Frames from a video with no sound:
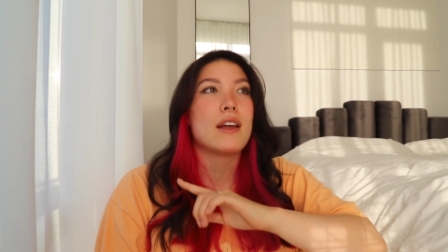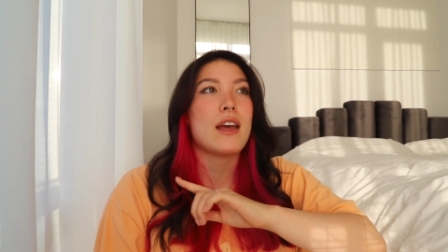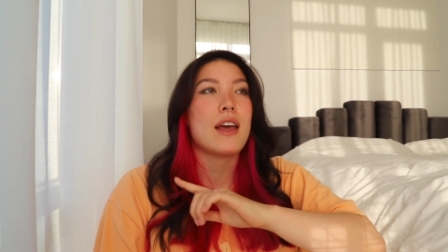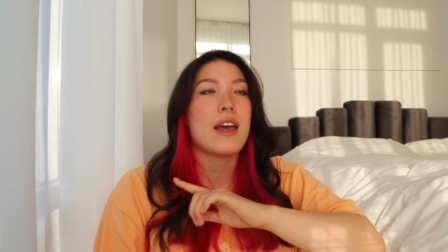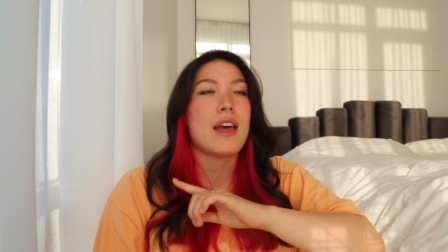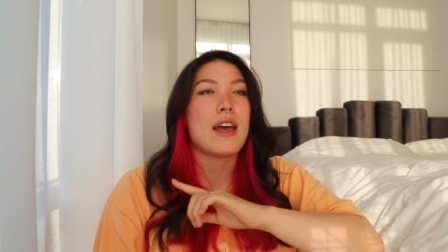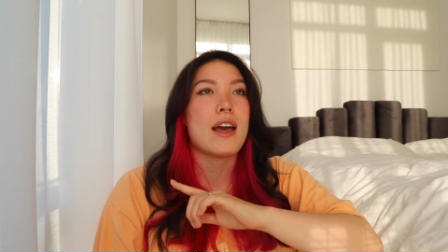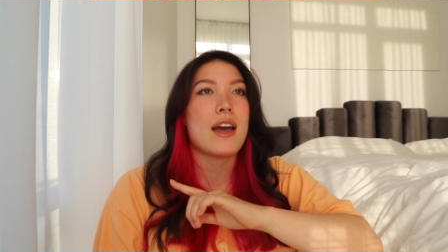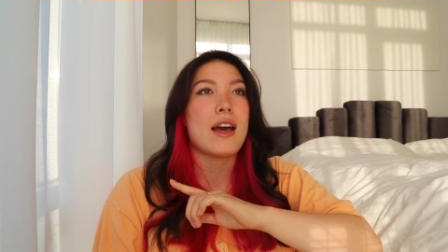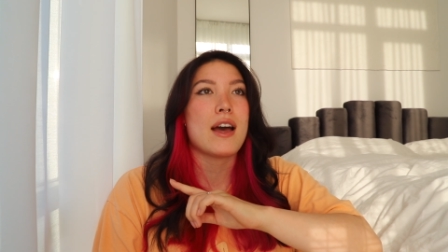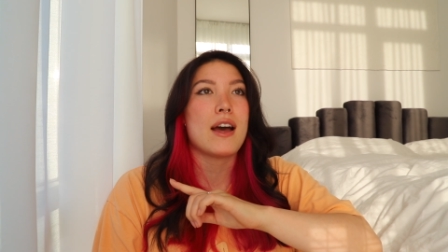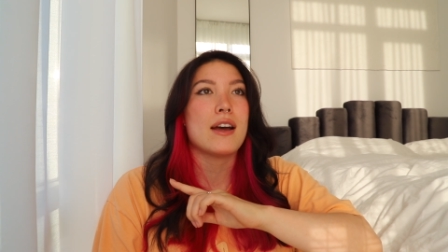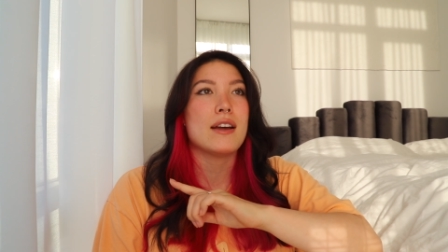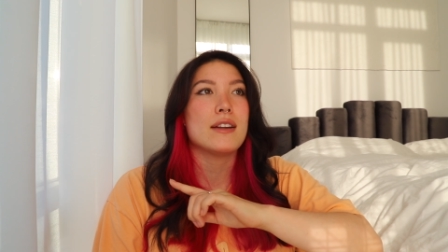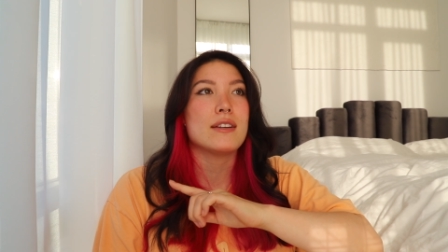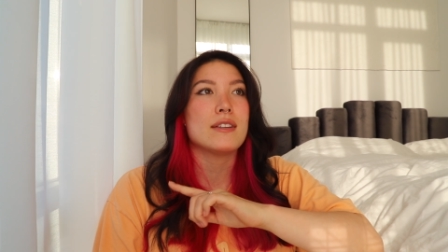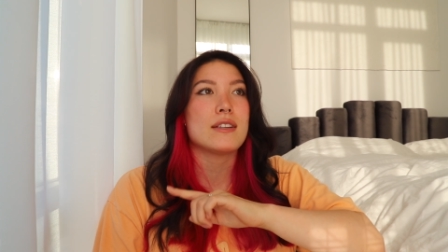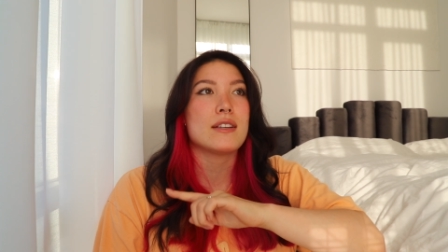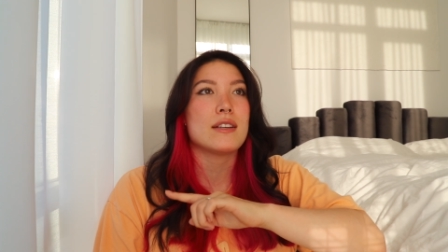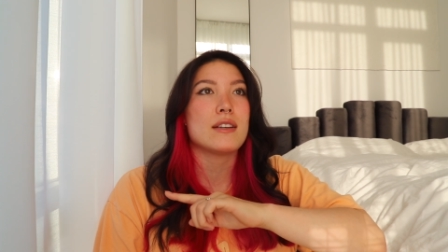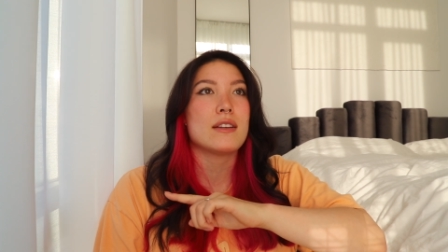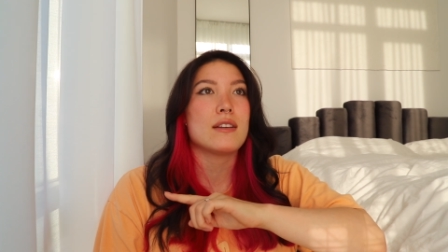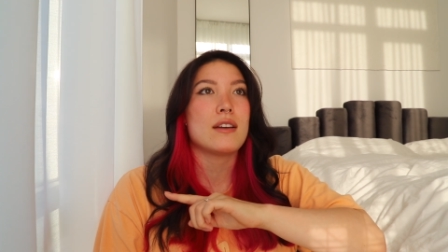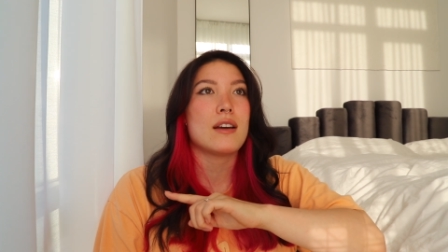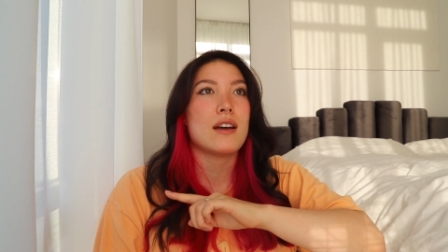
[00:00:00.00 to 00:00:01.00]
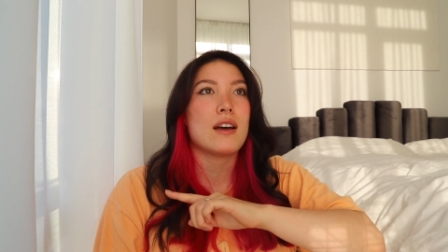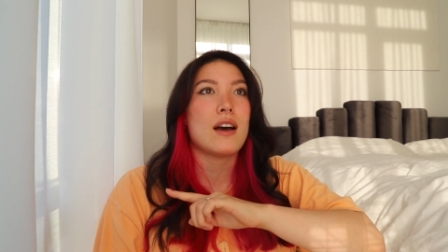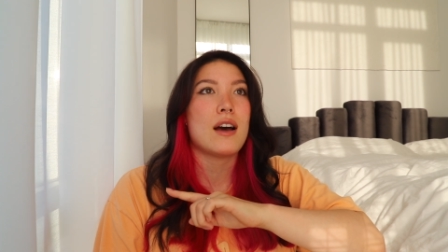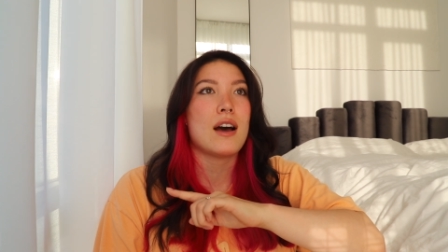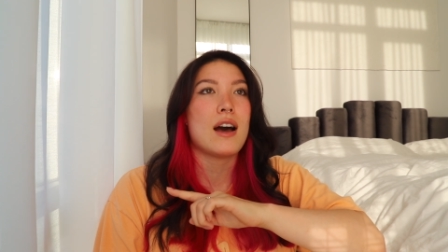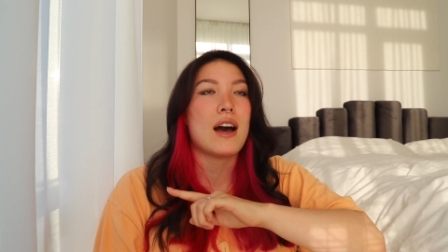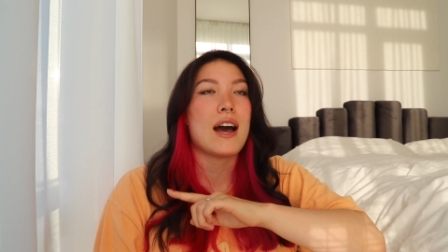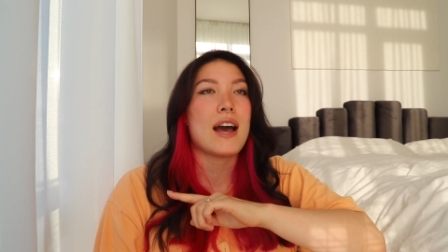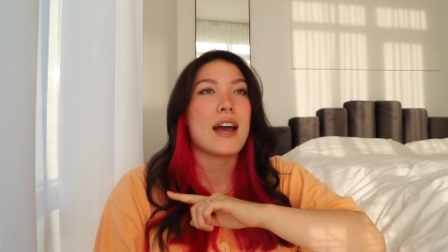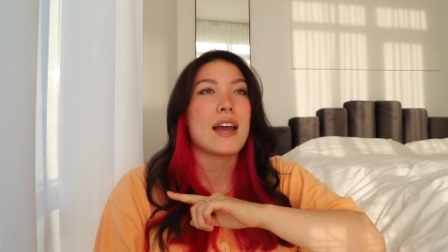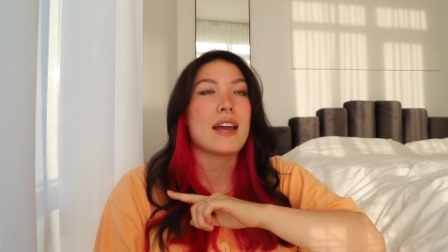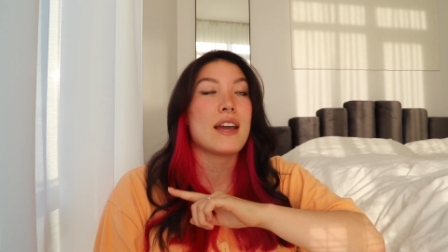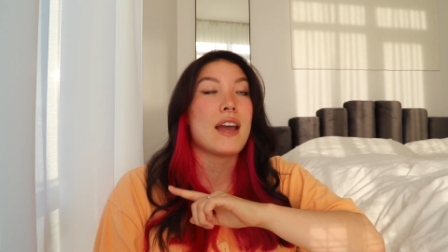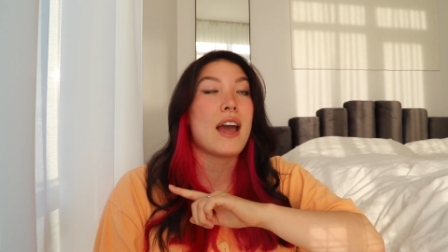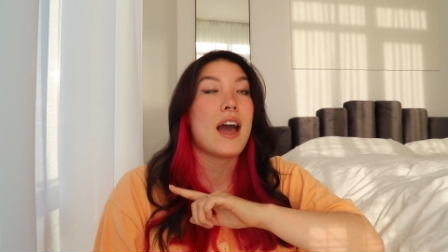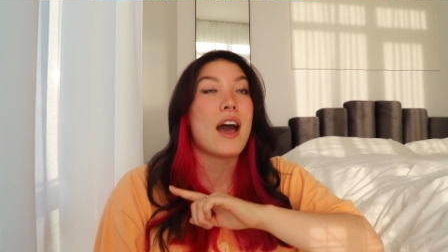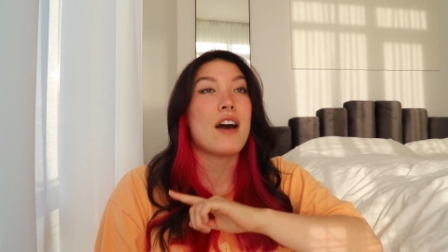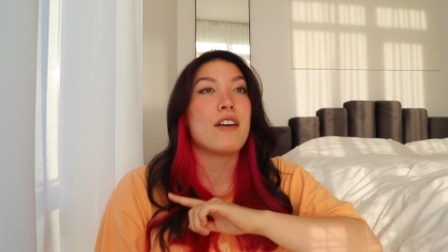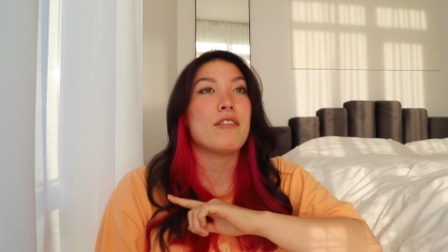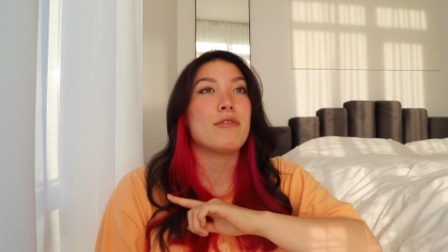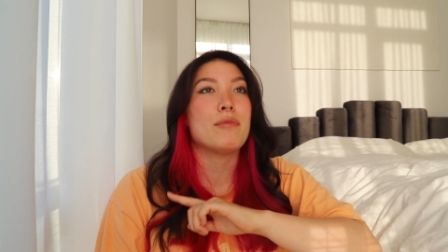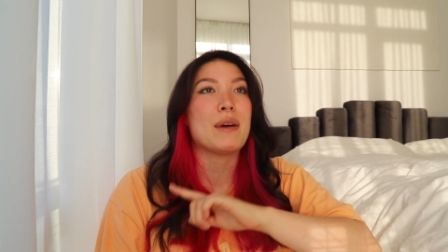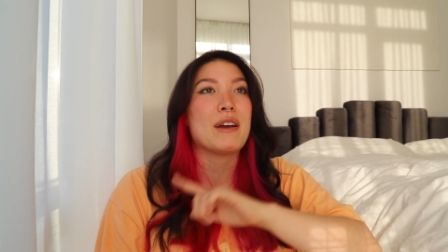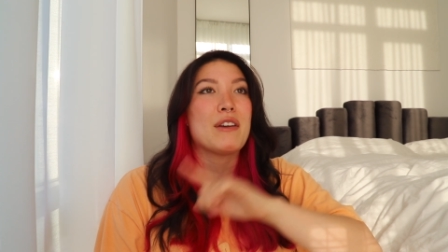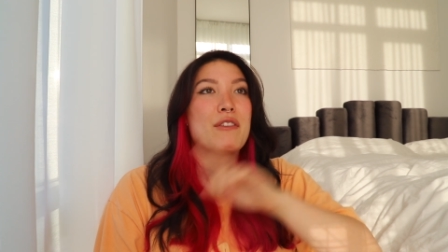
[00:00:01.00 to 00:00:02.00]
and I
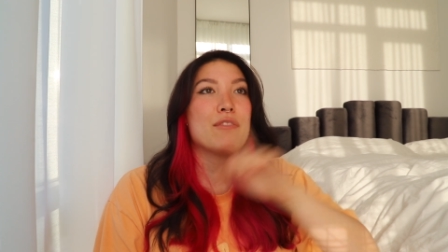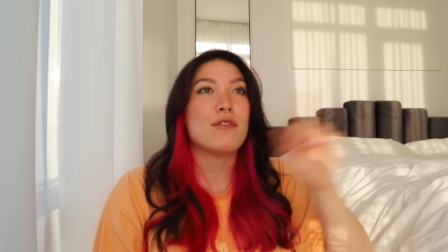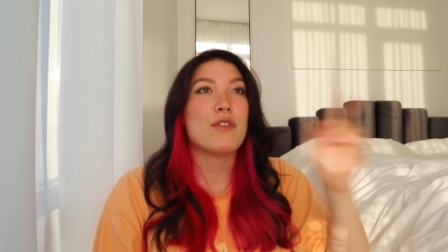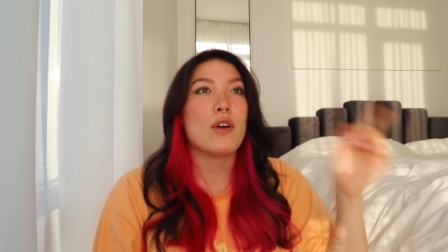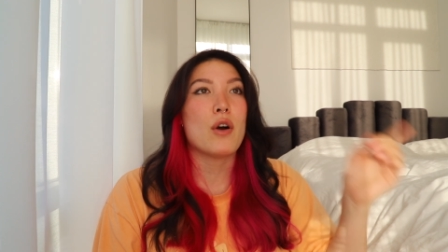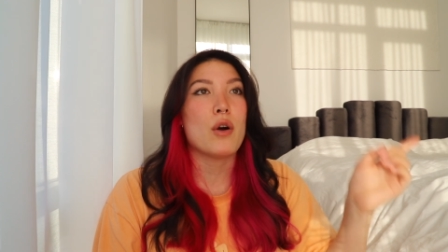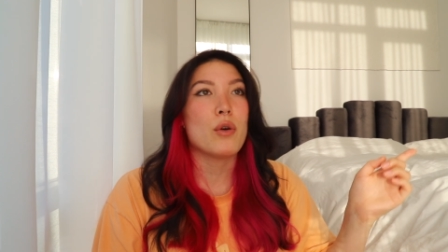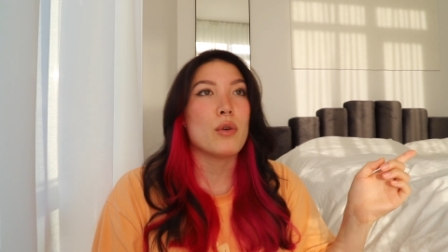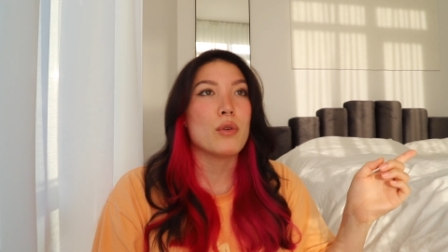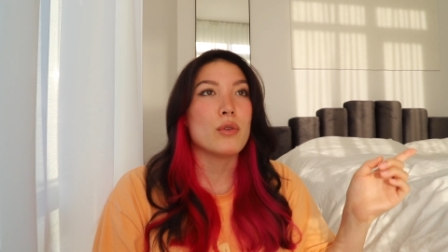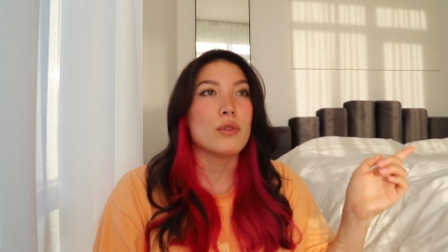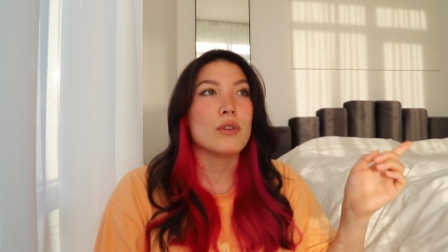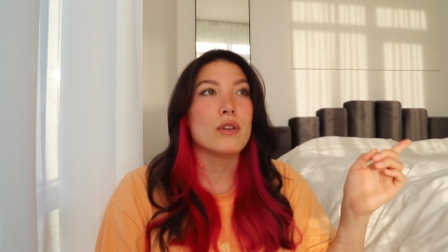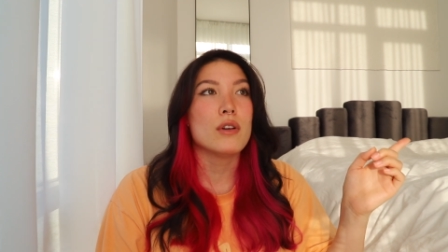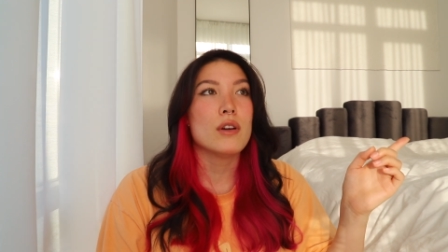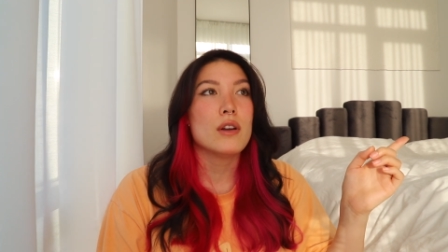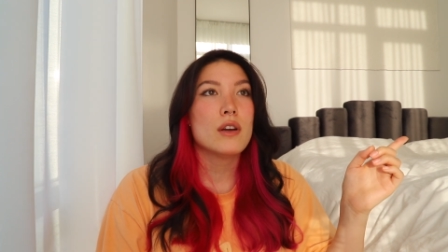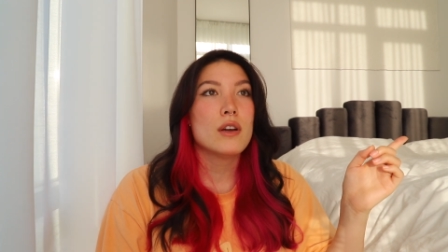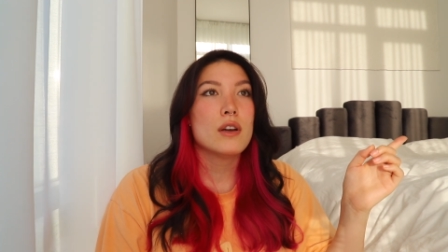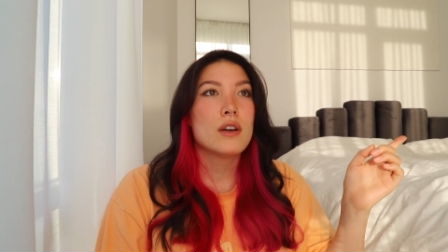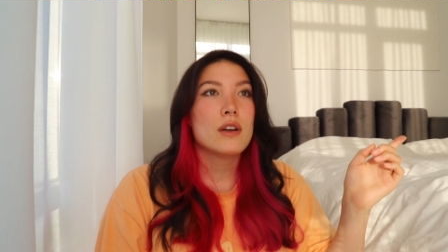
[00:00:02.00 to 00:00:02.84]
have my phone